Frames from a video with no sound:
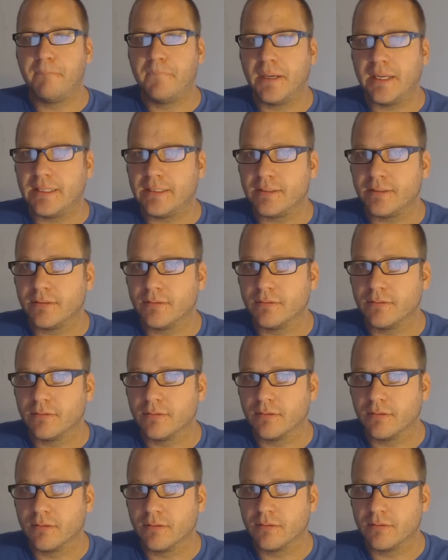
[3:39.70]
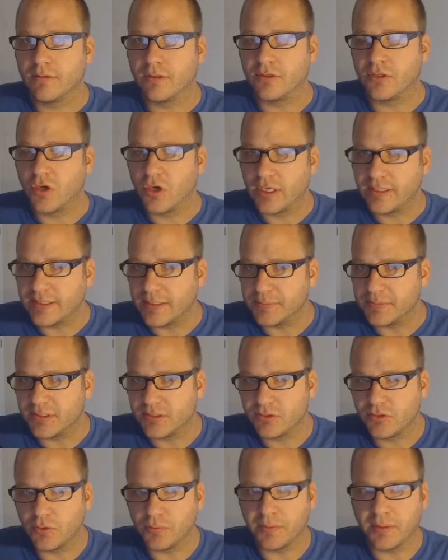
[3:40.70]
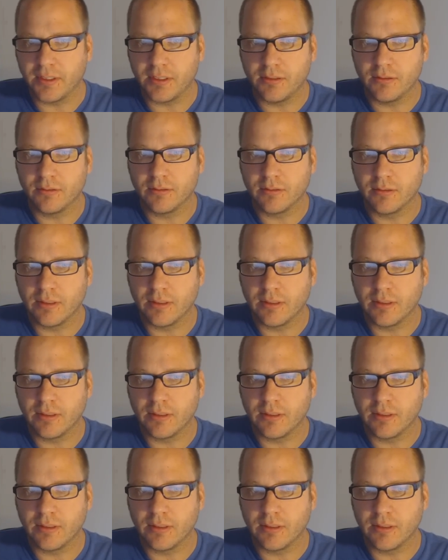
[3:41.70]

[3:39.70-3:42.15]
but they're turning them stupid